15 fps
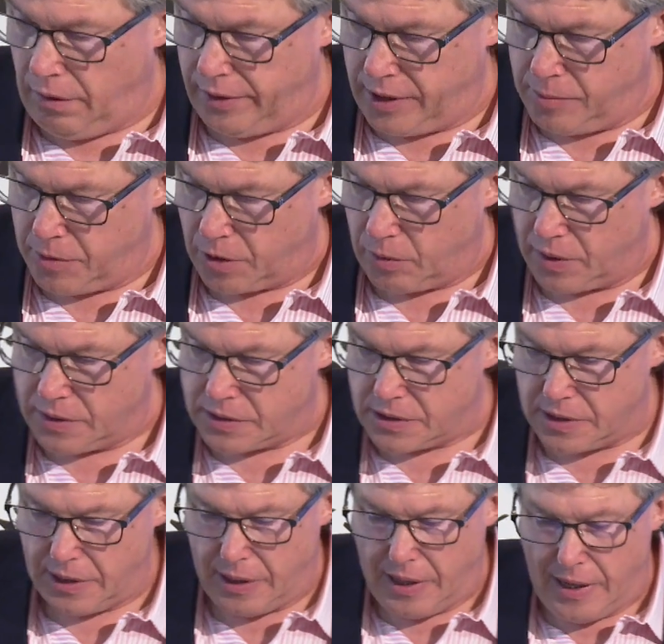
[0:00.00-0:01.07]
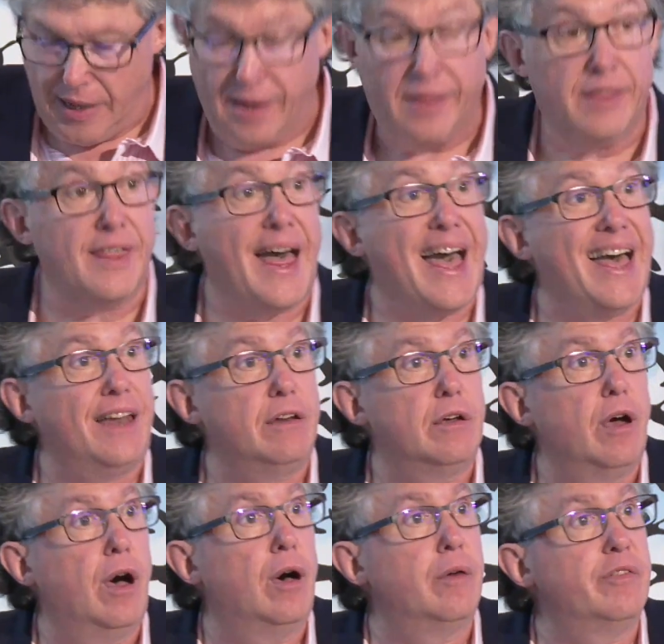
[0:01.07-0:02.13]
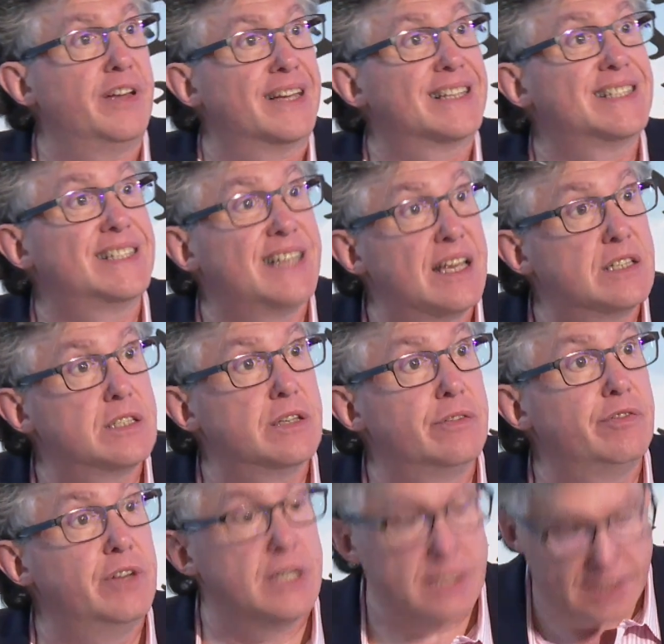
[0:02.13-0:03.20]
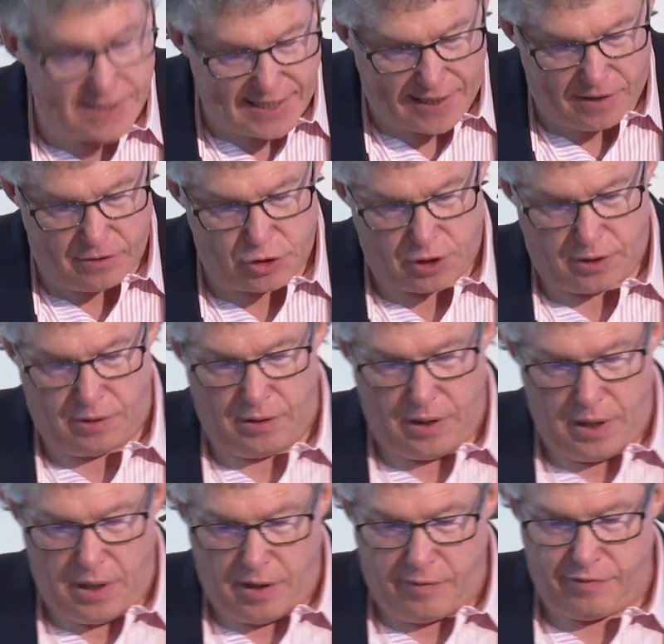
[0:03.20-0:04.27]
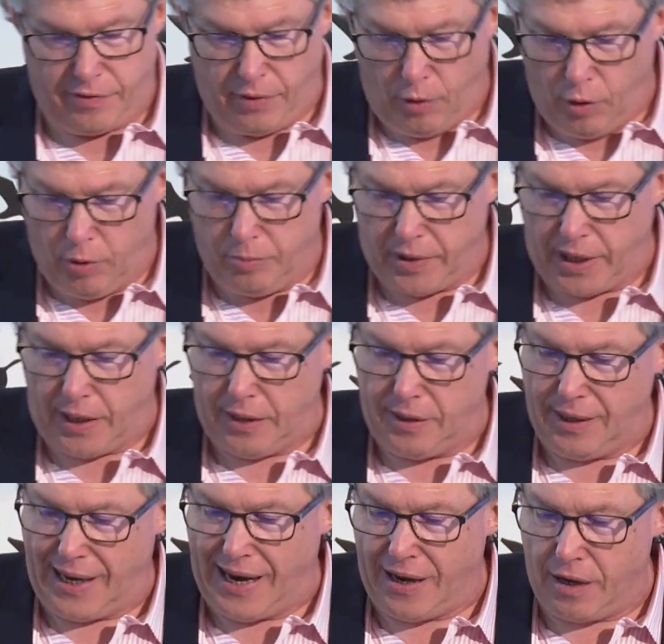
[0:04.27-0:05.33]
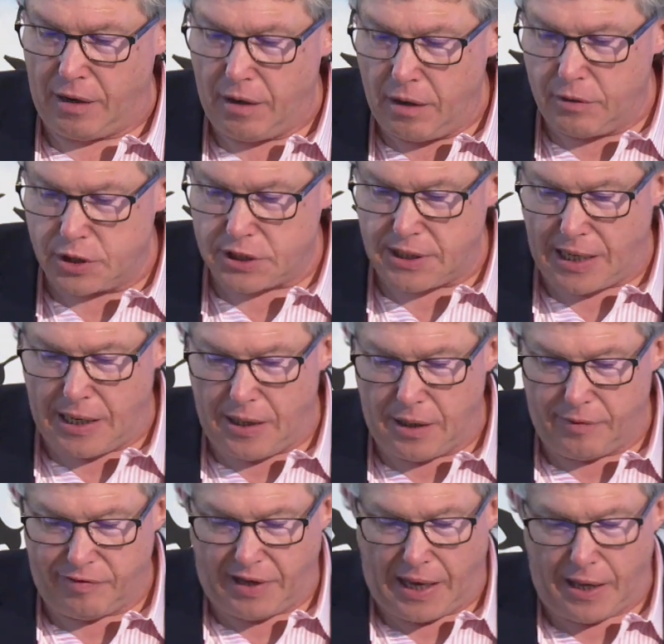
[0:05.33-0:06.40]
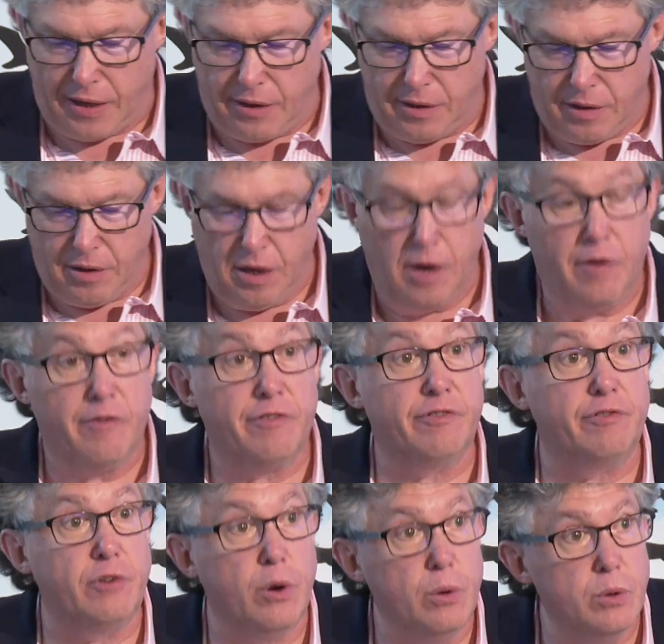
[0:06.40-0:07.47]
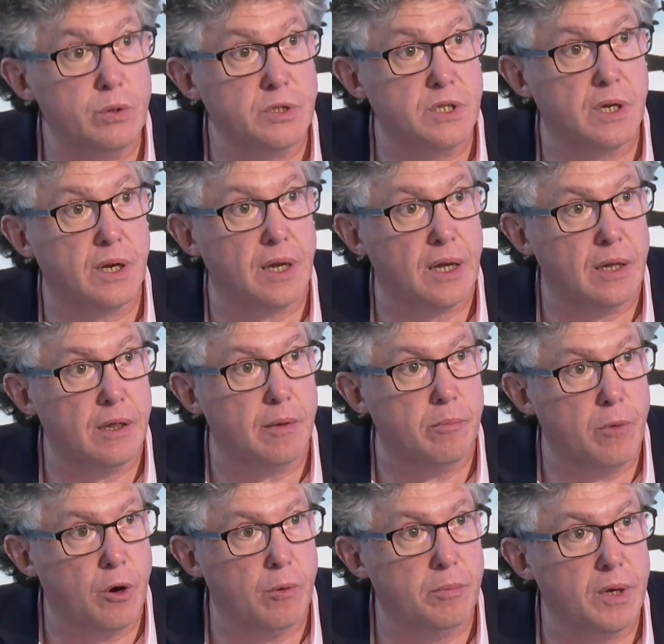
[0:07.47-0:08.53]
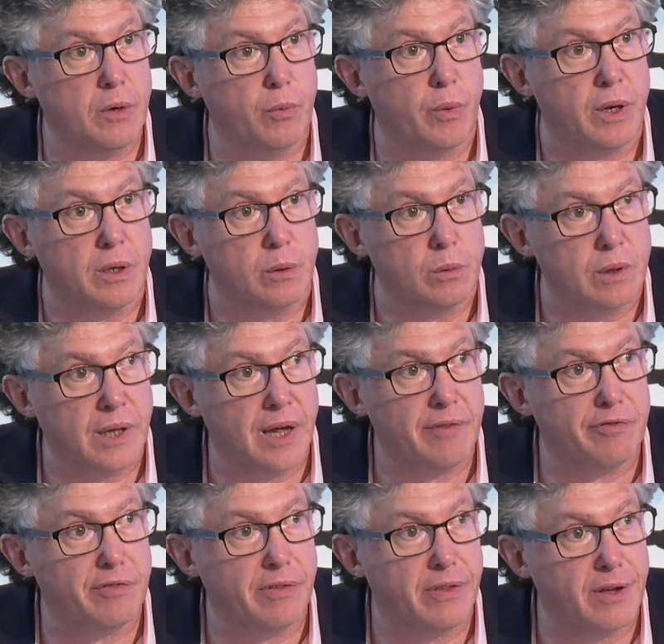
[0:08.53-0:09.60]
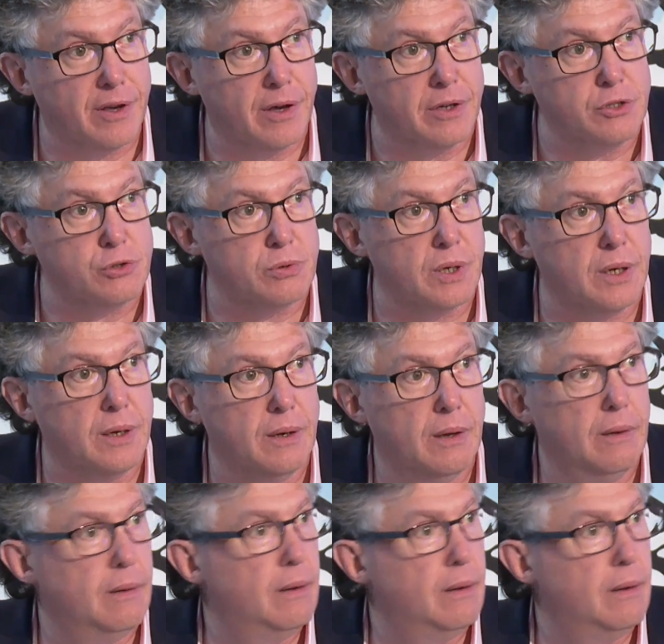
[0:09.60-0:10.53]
all immigrants, that of excessive nostalgia for the homeland and an understanding of Canada frozen in the moment when you left the country."